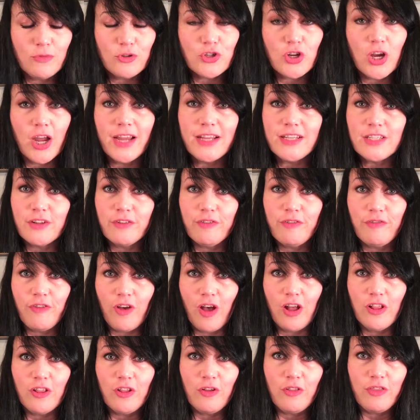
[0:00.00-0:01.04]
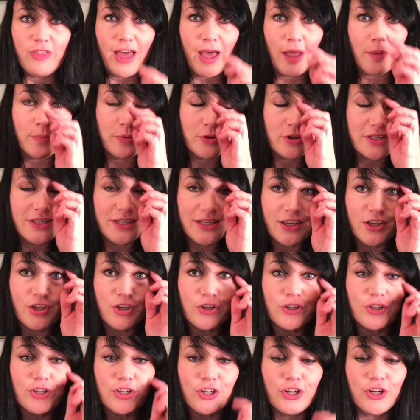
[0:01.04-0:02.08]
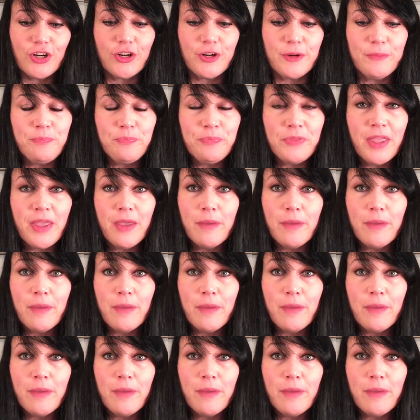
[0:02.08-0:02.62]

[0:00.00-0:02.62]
I'm trying to follow that particular